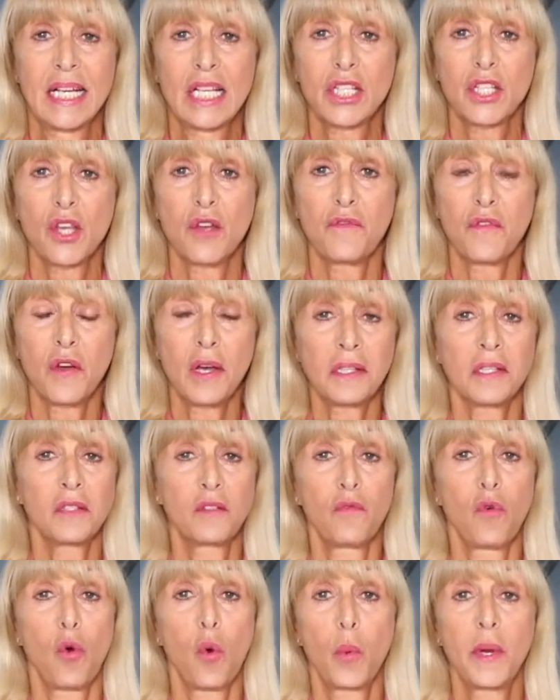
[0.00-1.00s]
So first
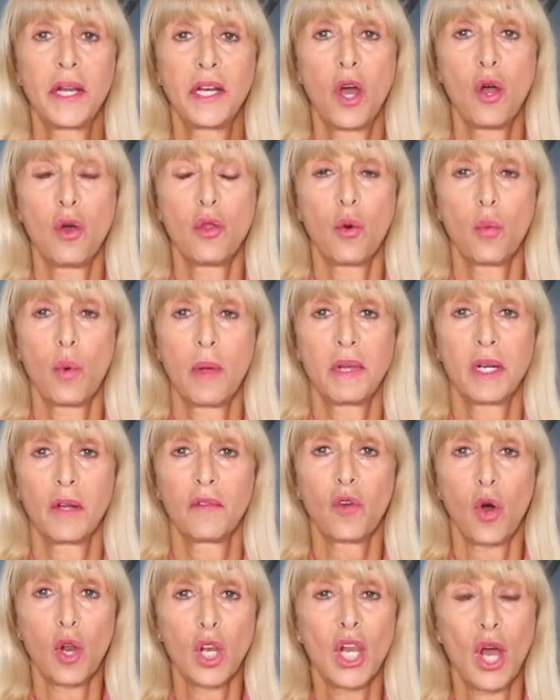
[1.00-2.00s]
of all, we know that women
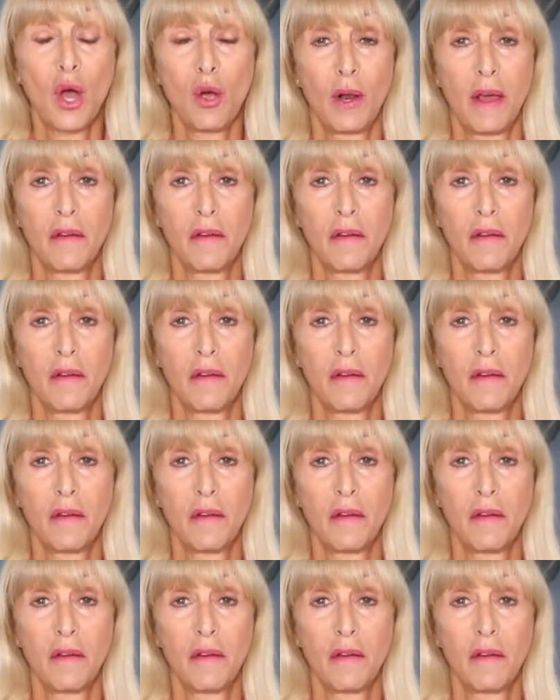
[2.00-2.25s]
have got low